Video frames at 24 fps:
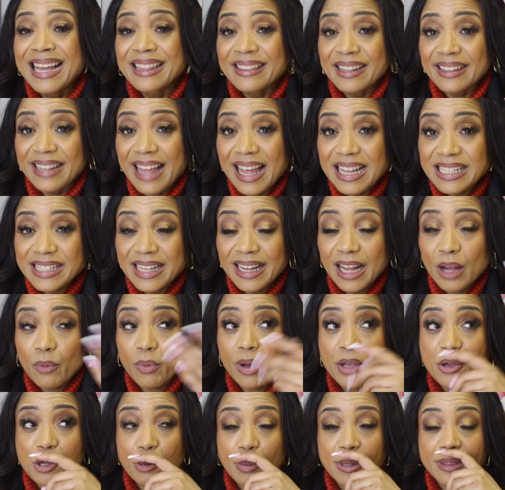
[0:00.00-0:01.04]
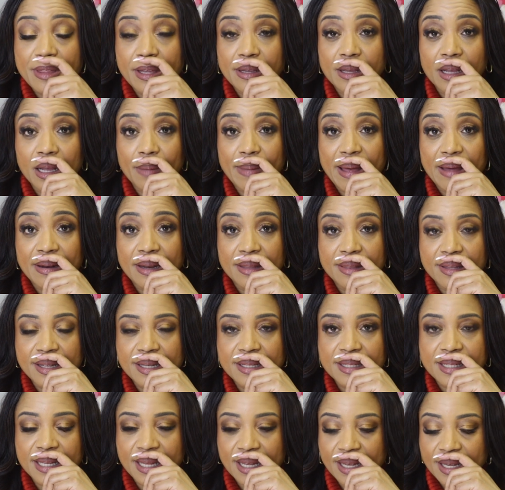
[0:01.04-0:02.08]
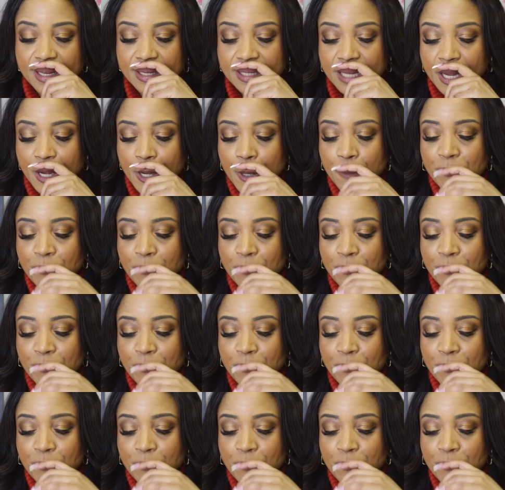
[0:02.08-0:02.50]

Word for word: The last thing I want you to be thinking about in this is,